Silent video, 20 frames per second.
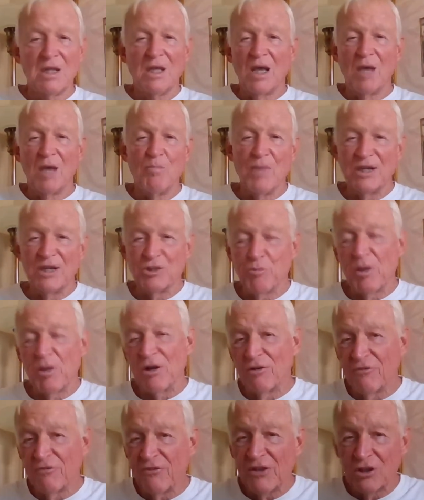a much
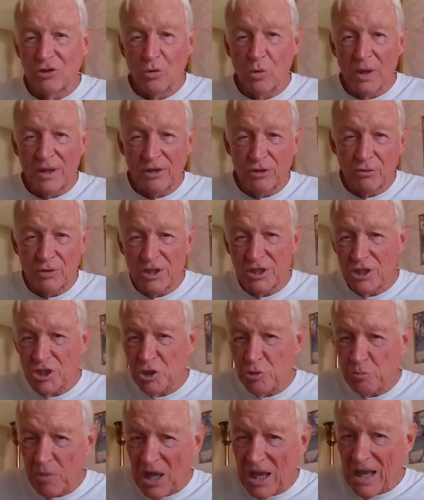better feel while you're in the
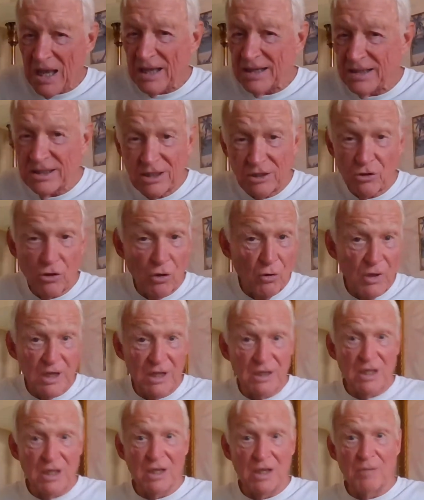spa. Do you know
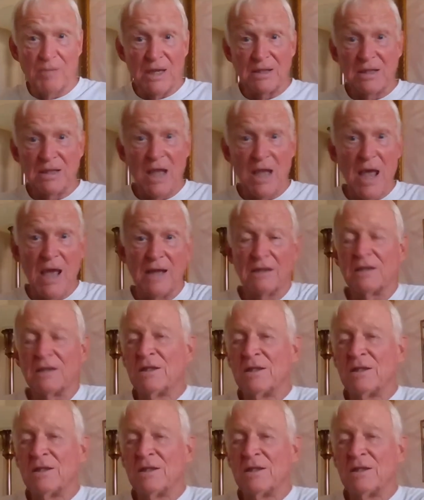anything about that?